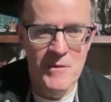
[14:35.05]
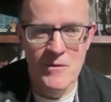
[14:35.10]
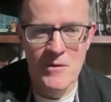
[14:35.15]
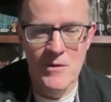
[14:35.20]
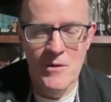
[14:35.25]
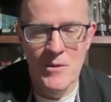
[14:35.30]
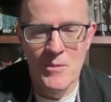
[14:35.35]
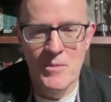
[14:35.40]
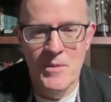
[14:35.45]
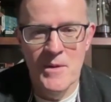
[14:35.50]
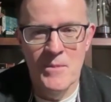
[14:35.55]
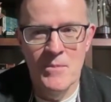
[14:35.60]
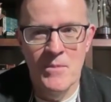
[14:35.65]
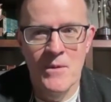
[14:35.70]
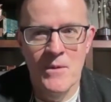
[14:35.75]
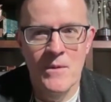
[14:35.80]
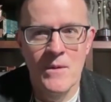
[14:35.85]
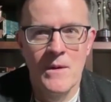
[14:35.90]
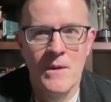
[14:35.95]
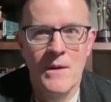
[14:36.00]
real
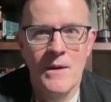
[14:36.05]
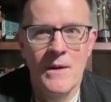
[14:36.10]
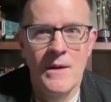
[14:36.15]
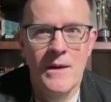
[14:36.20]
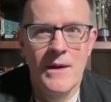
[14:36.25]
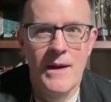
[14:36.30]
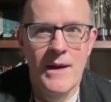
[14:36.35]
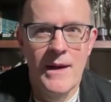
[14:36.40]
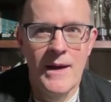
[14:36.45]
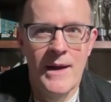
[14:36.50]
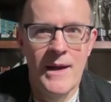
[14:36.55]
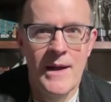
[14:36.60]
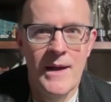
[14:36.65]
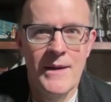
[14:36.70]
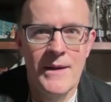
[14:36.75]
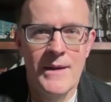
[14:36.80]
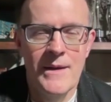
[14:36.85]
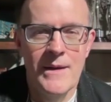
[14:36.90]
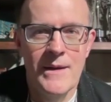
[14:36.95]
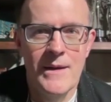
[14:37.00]
people.
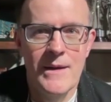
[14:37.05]
And,